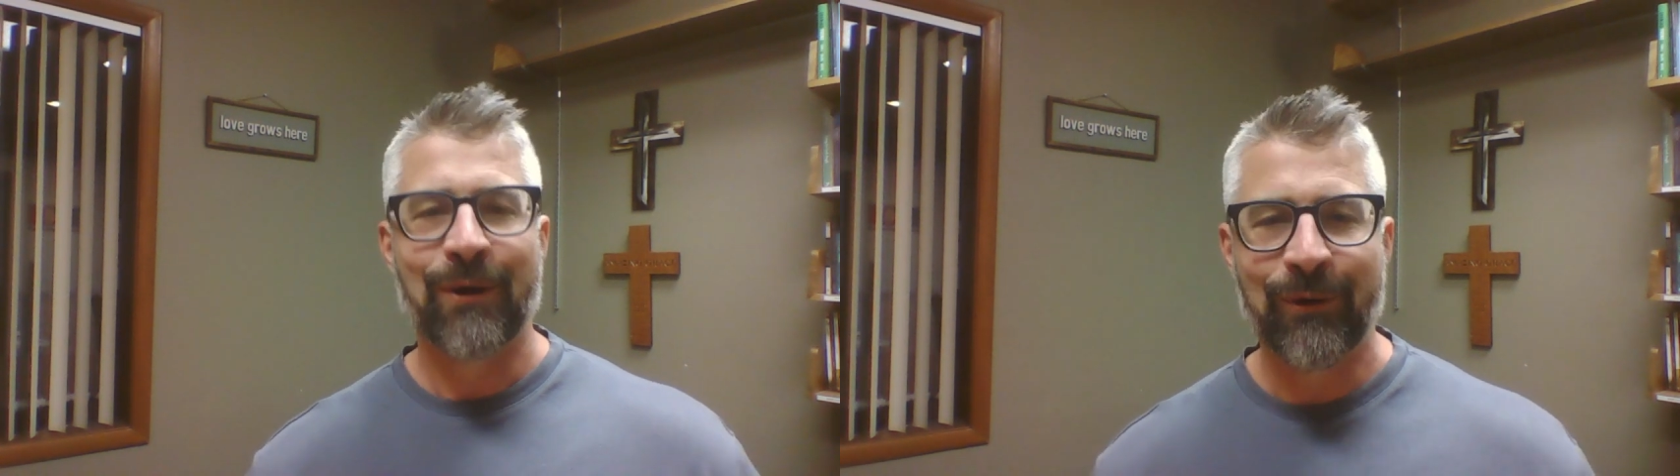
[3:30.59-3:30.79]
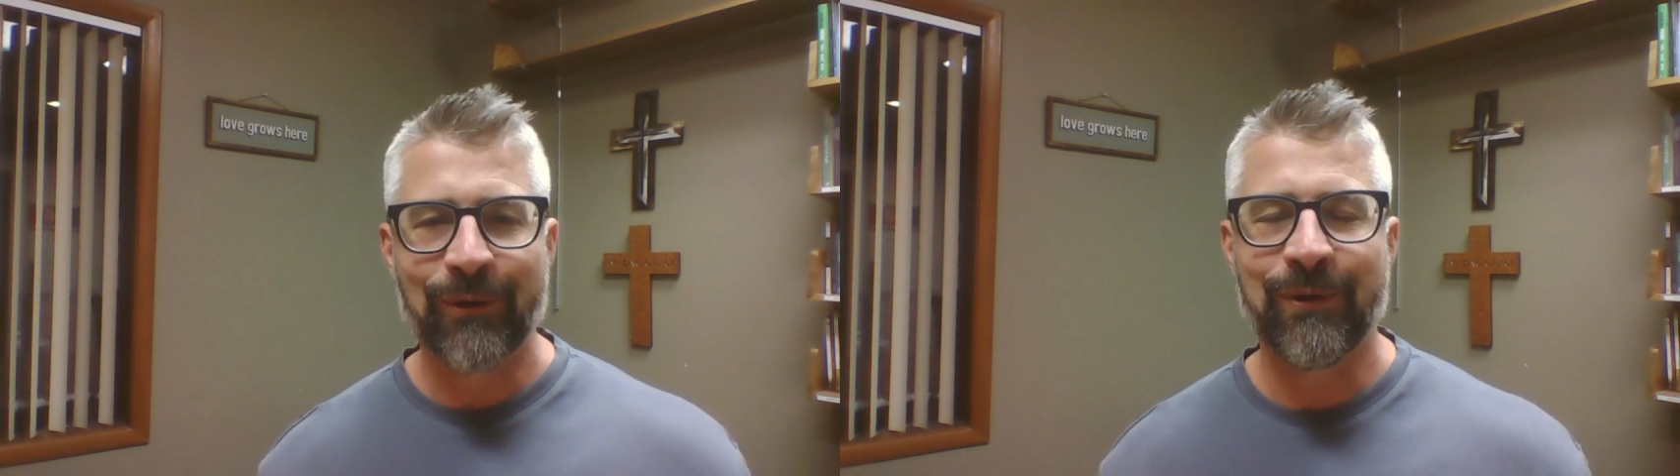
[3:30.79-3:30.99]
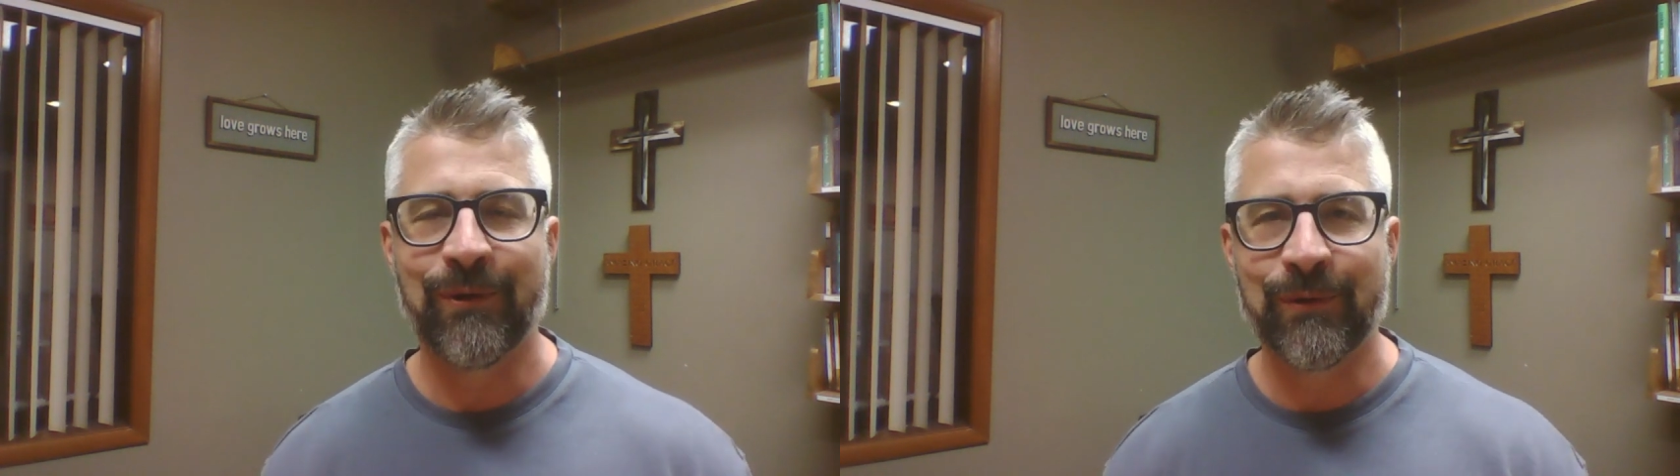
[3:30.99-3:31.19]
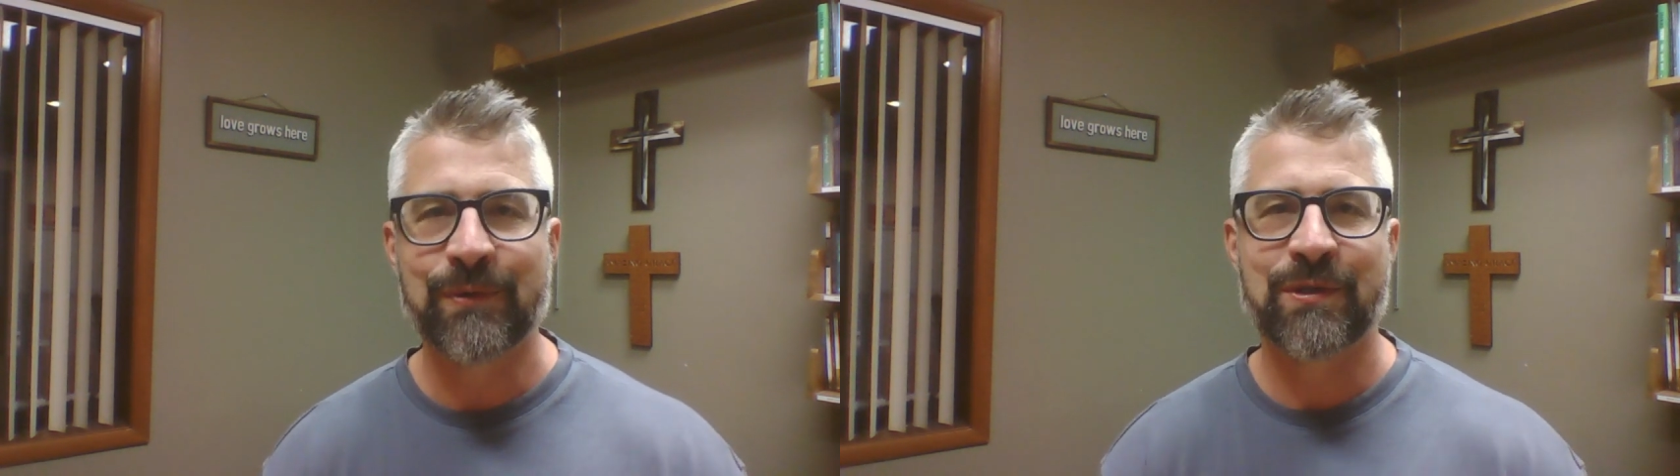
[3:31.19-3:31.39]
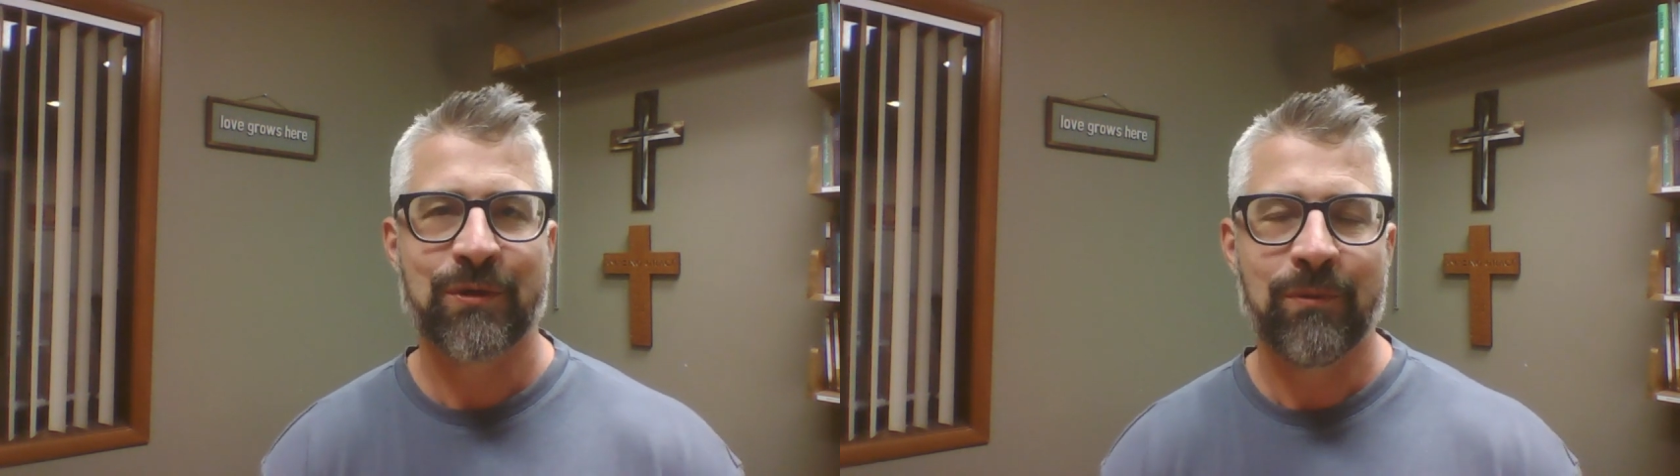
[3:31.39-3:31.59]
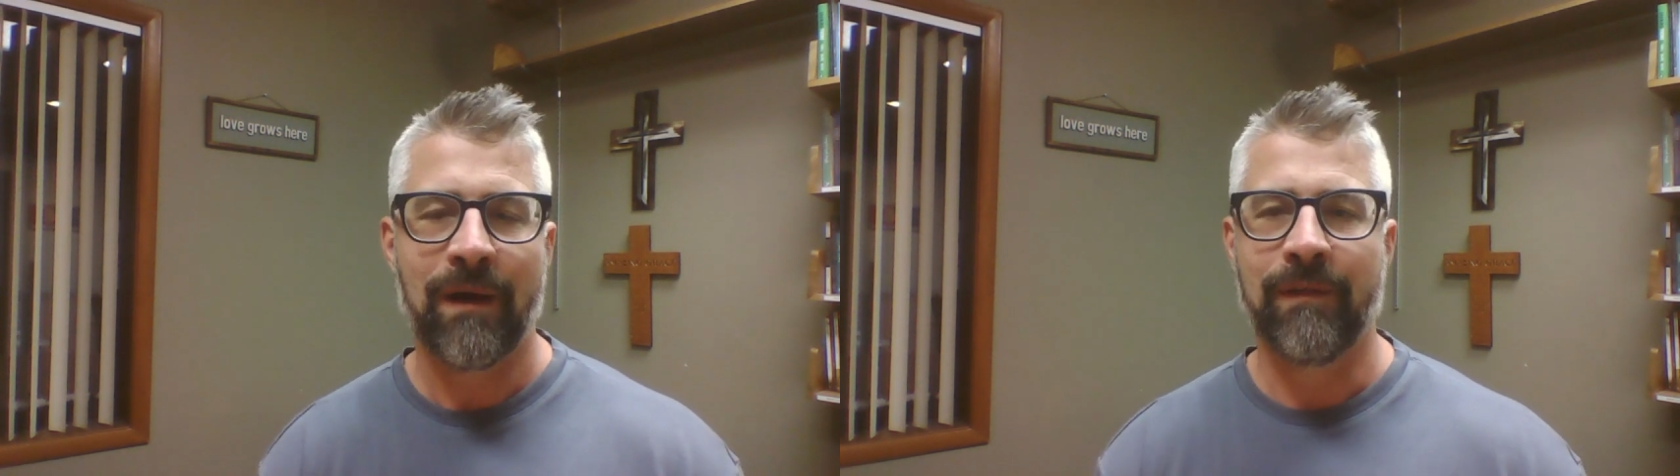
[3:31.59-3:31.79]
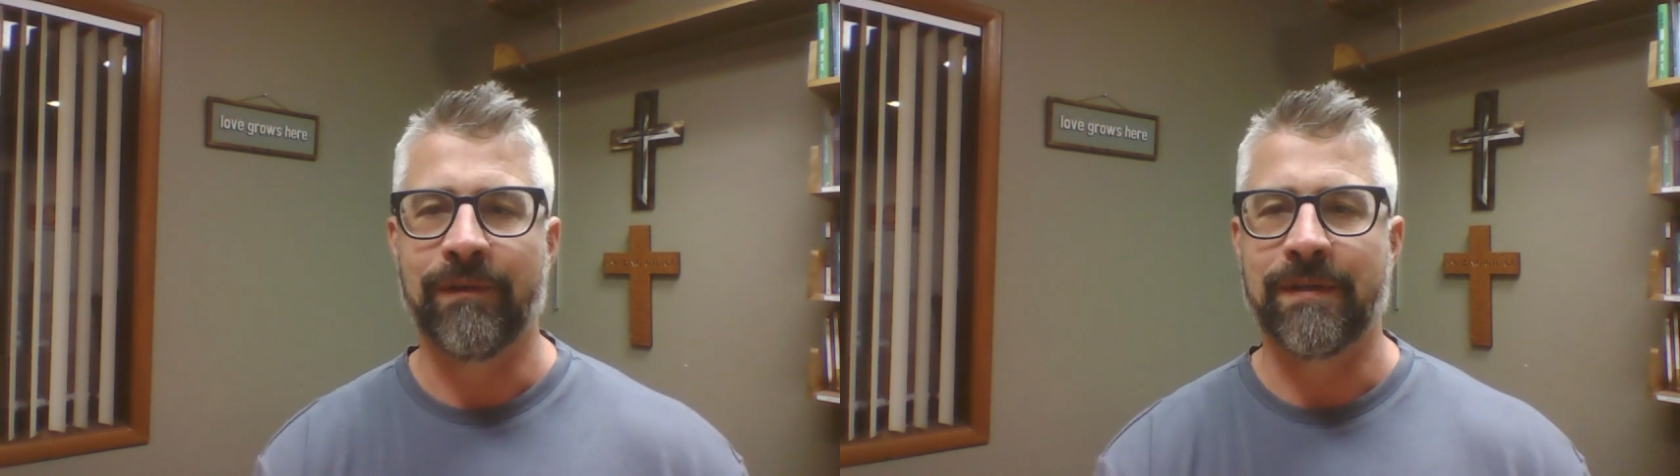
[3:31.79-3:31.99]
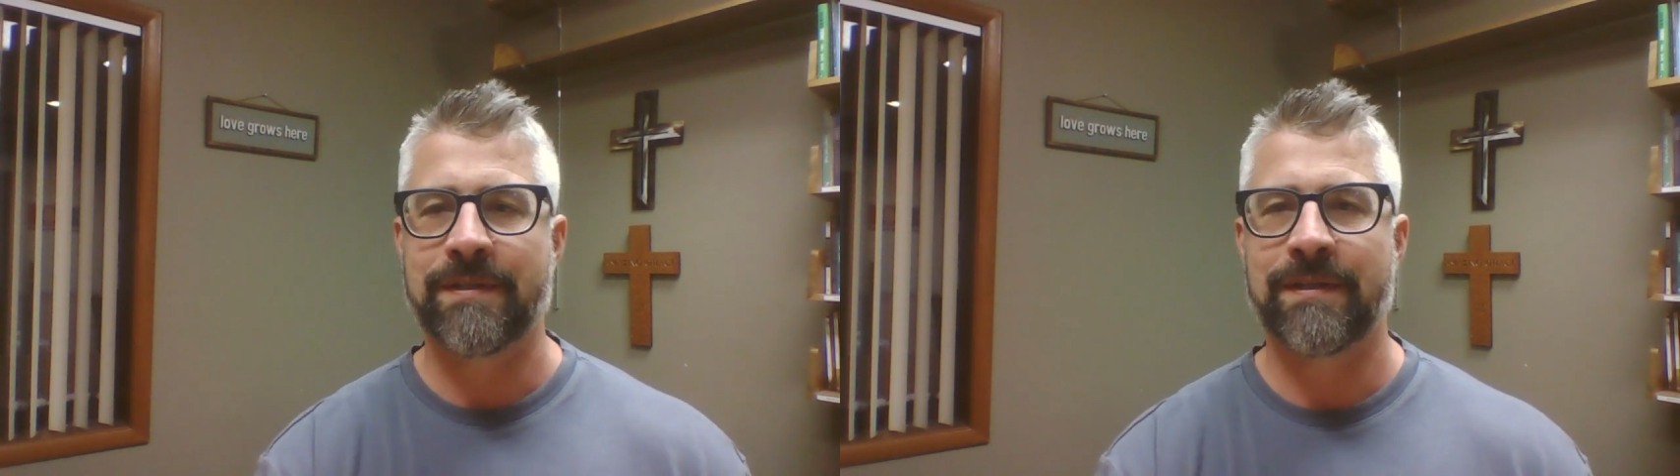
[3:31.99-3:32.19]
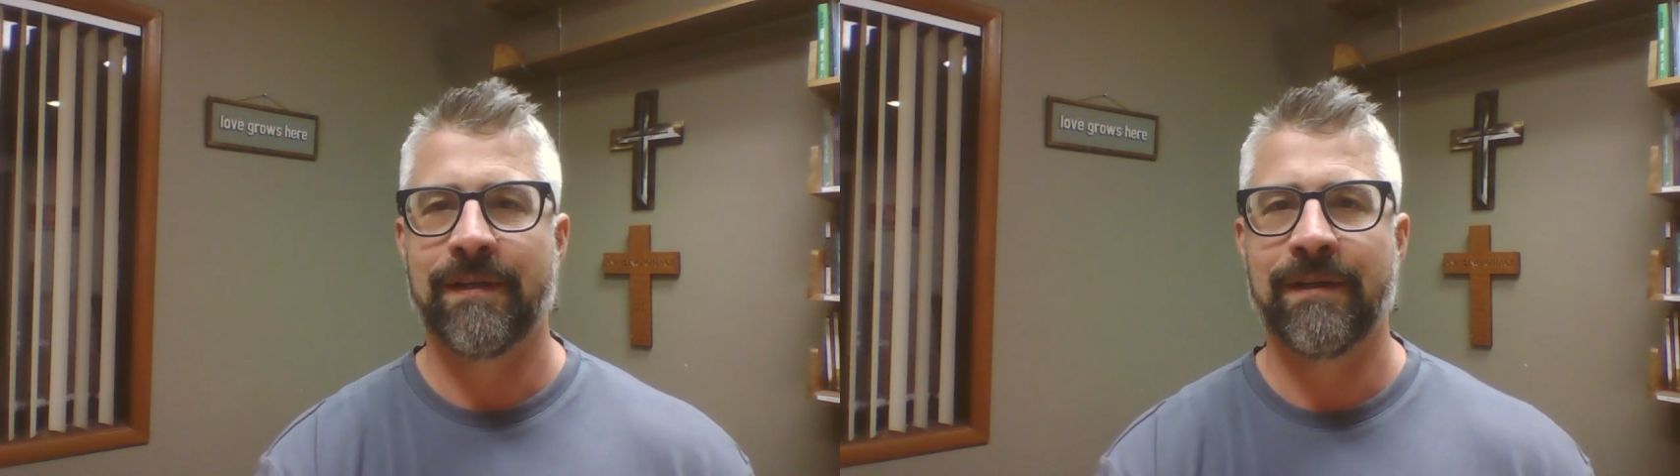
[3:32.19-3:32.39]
good news to others.